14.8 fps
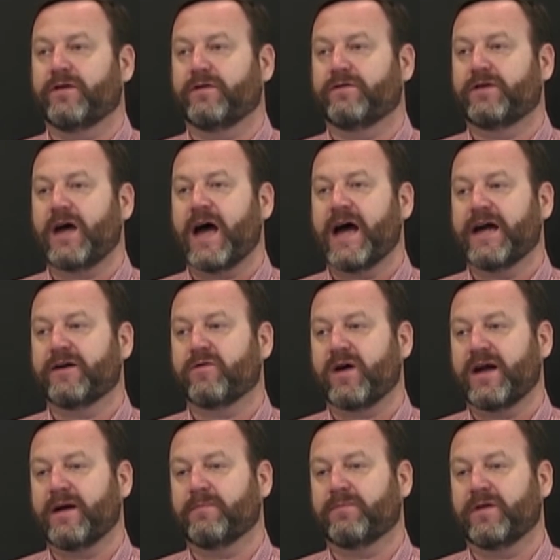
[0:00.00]
I think
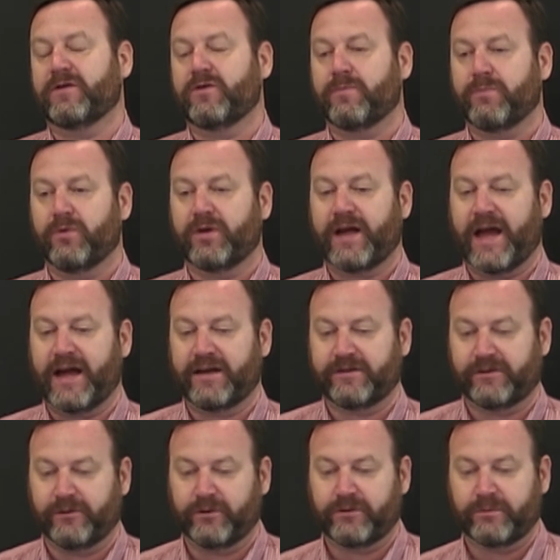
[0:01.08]
mine's probably more
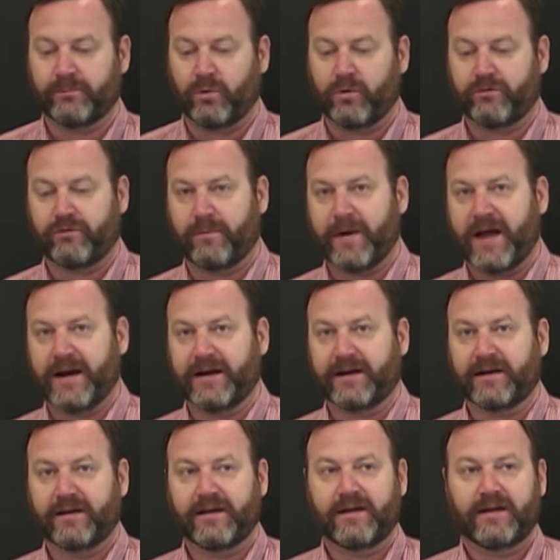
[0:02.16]
accurate.
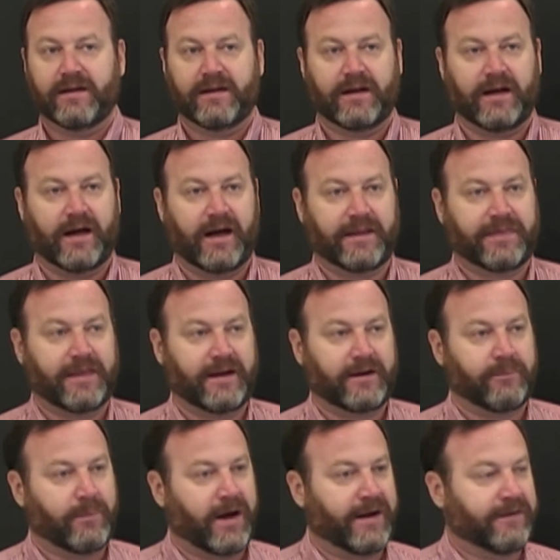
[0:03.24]
So,